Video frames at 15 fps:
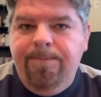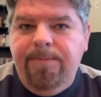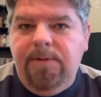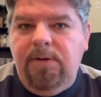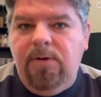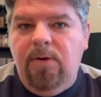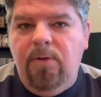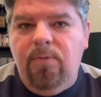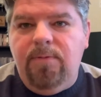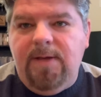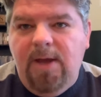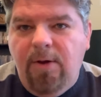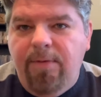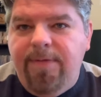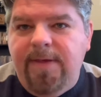you know,
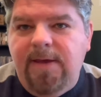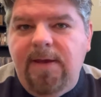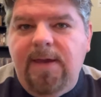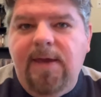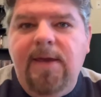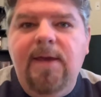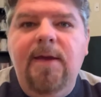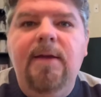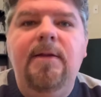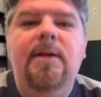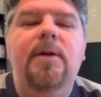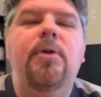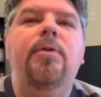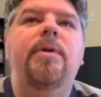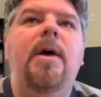healthy again,
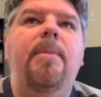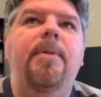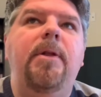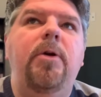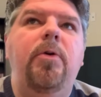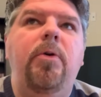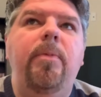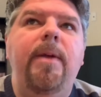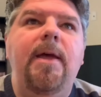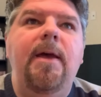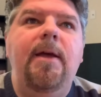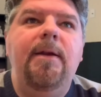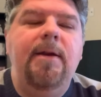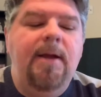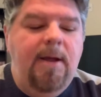healed up a little
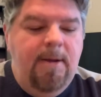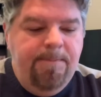bit.